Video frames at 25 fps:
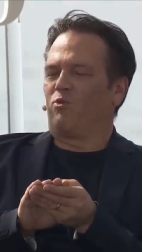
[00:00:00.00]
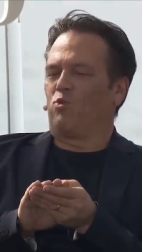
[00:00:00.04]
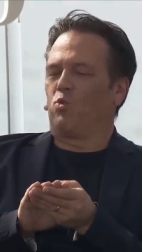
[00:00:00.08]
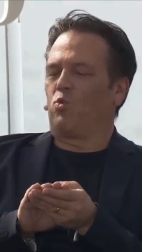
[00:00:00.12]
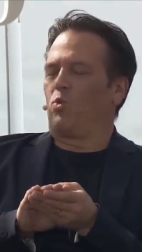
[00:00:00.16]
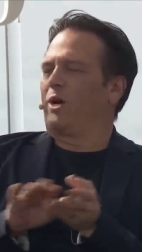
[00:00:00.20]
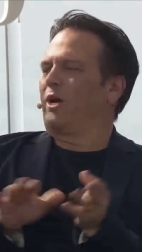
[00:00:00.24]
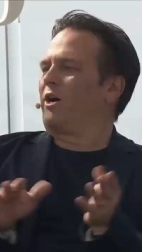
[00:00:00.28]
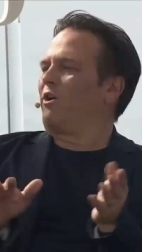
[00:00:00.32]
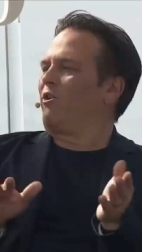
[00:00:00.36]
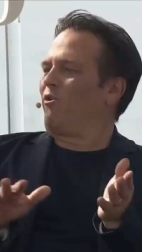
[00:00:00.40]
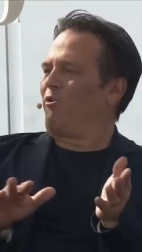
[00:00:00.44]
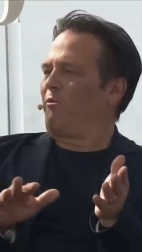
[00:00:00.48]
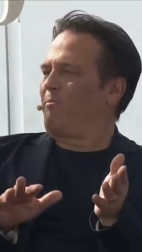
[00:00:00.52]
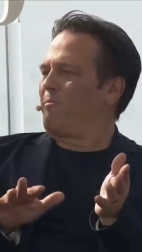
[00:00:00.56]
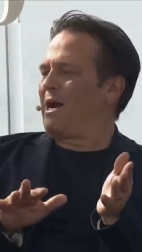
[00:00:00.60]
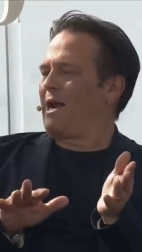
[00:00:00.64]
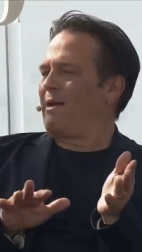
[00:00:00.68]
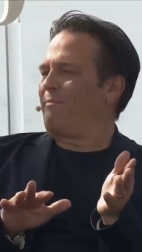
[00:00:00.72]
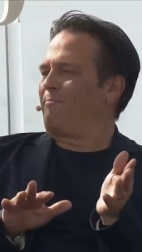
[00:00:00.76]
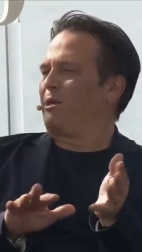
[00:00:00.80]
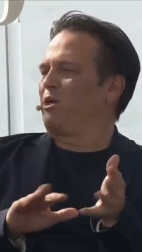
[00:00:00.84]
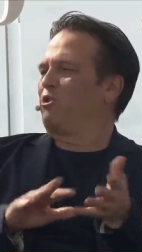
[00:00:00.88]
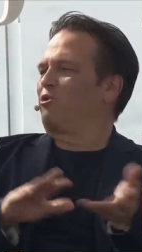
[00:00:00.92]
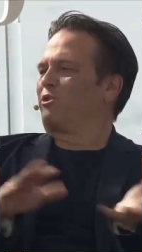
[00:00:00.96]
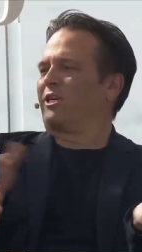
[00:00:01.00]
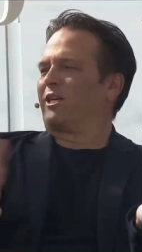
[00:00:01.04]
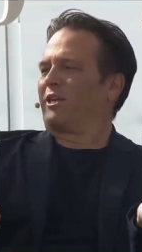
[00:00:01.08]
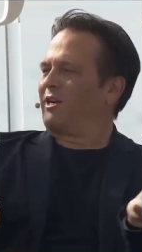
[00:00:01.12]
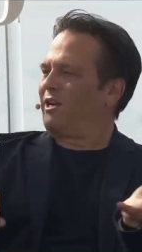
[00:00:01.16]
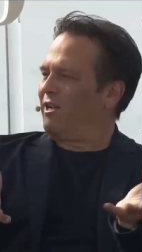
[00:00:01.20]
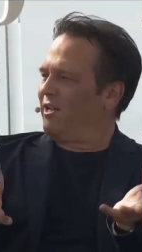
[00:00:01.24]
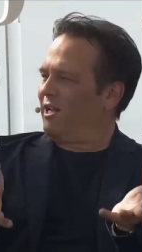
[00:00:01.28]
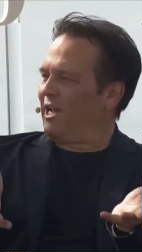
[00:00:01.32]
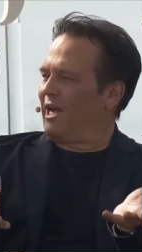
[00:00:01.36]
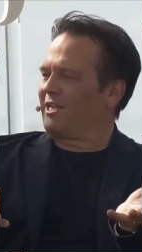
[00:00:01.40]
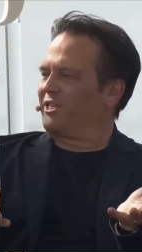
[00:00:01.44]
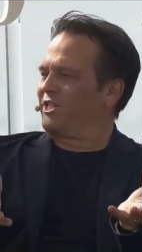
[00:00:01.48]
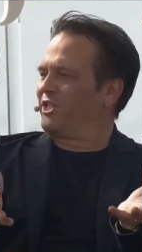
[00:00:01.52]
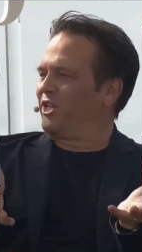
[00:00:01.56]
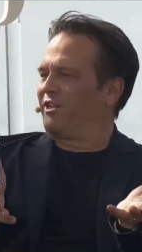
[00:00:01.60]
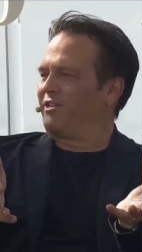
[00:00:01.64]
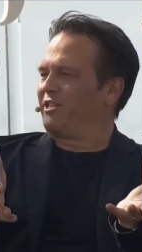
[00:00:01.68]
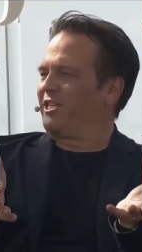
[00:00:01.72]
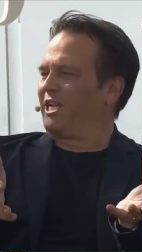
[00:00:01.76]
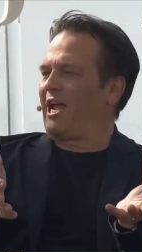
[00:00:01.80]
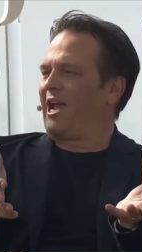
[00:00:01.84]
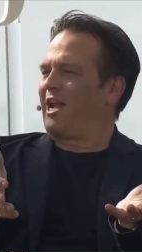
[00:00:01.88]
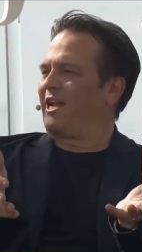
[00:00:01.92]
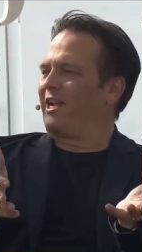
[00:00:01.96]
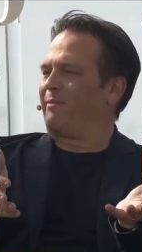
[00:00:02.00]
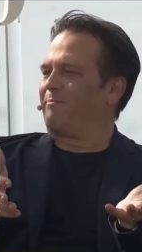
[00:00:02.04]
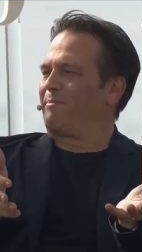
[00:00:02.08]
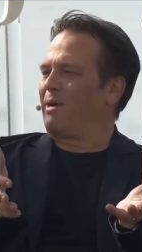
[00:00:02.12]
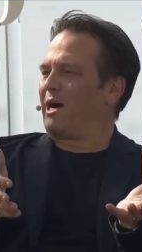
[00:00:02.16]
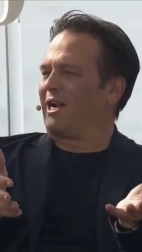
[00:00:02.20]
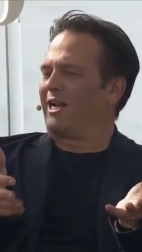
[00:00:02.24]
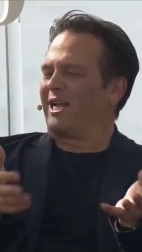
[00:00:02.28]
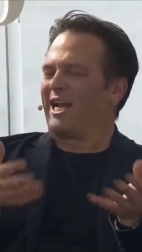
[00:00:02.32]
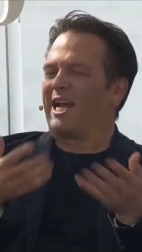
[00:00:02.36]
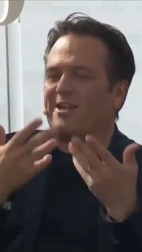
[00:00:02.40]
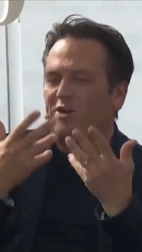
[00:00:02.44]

will my music collection to anybody.